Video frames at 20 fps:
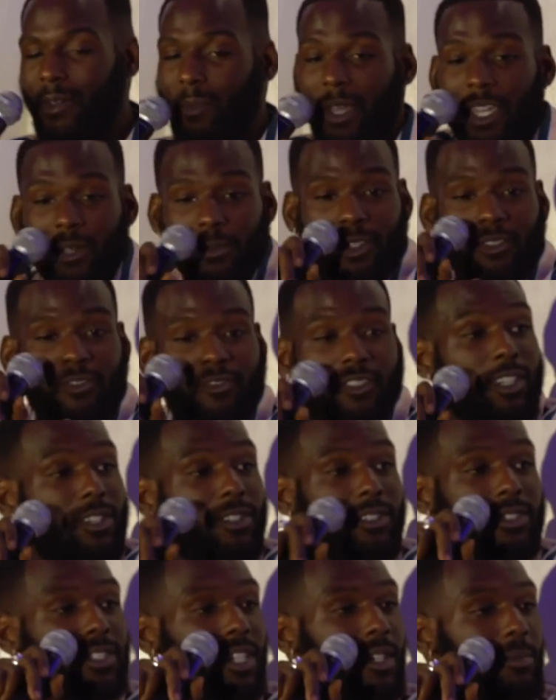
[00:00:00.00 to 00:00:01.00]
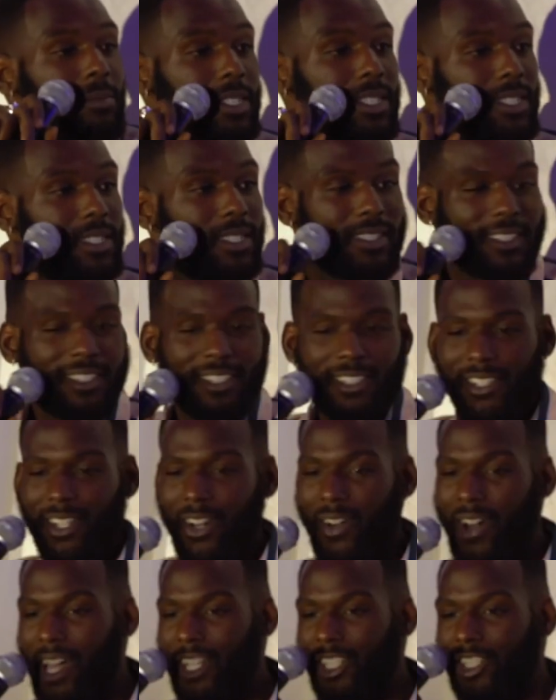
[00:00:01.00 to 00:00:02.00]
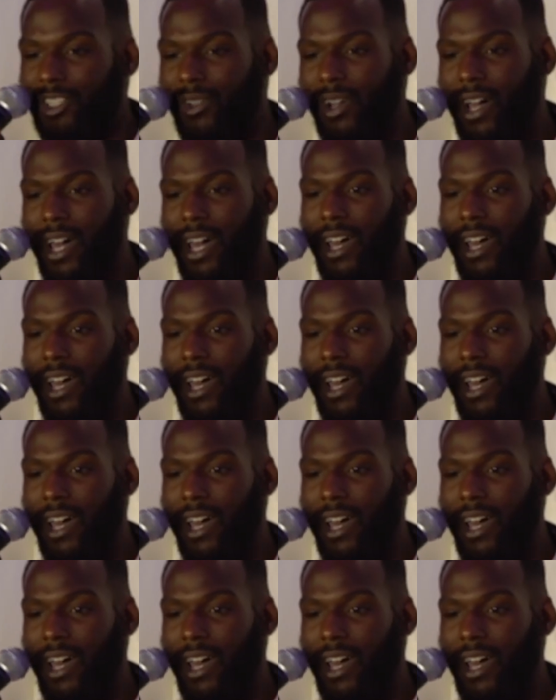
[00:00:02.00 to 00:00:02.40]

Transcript: make me feel something. I just